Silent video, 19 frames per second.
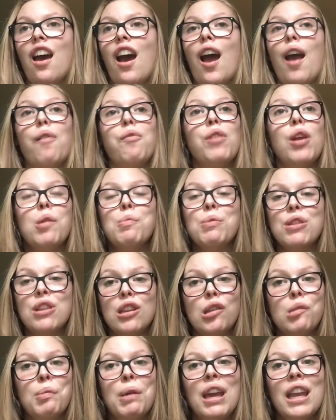I'm not
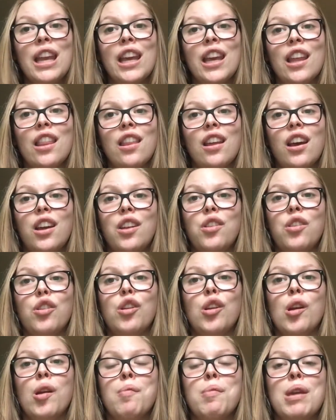participating in the Hunter
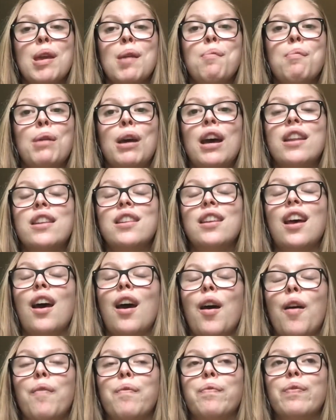Derby, but
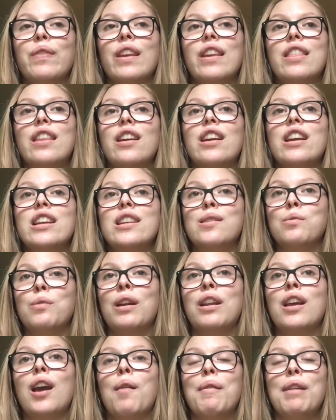there is
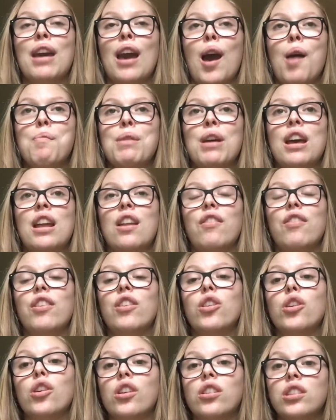one coming up, and a few of
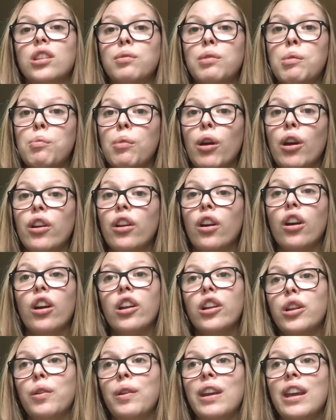the girls at my barn are
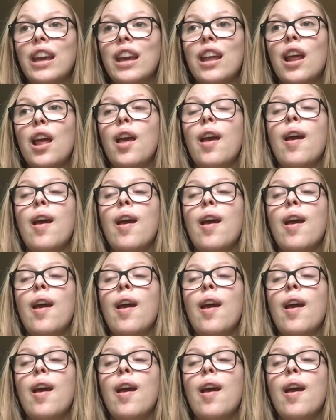doing it.